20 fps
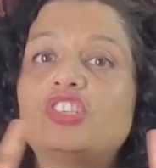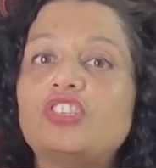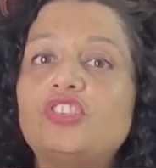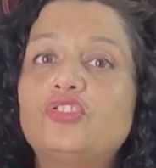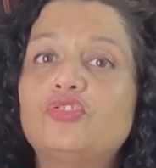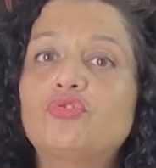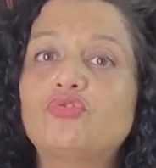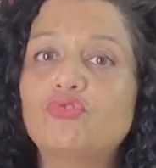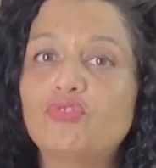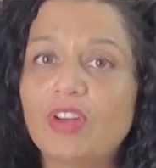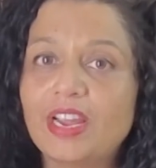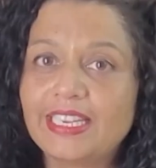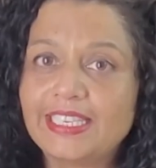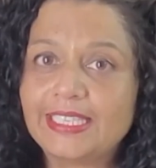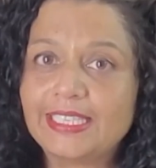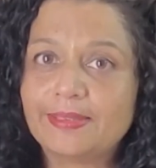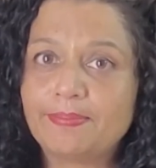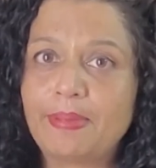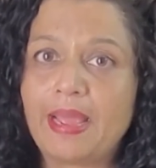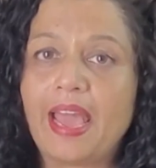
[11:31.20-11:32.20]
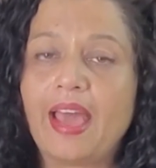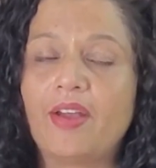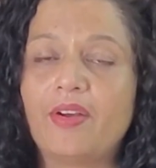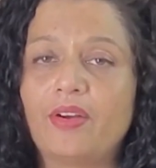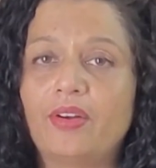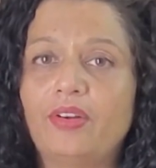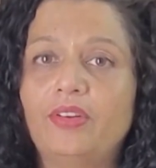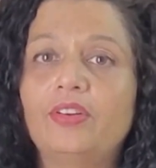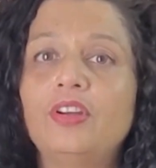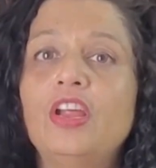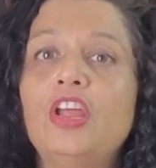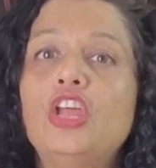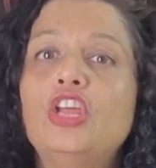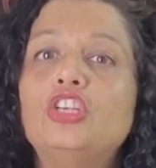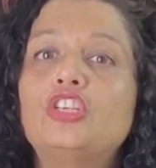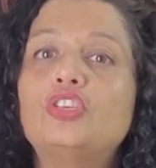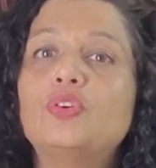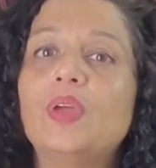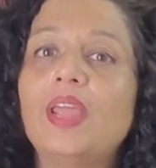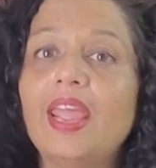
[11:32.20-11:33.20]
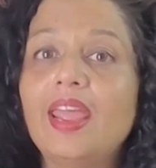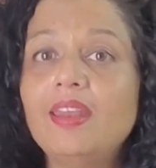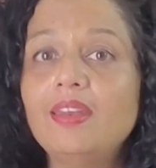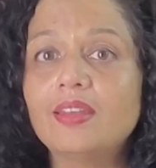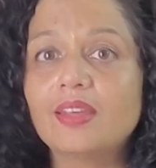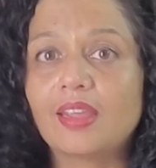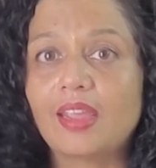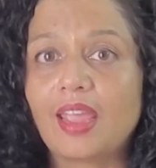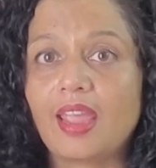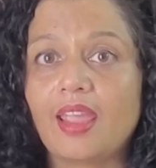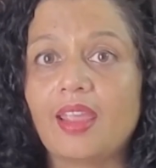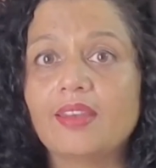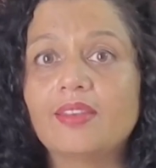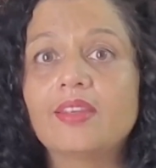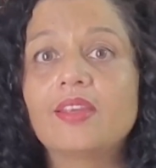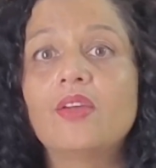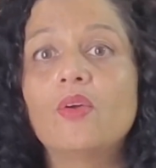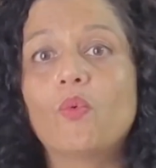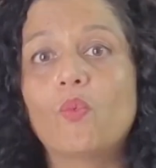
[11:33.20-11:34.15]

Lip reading: the stress pattern to indicate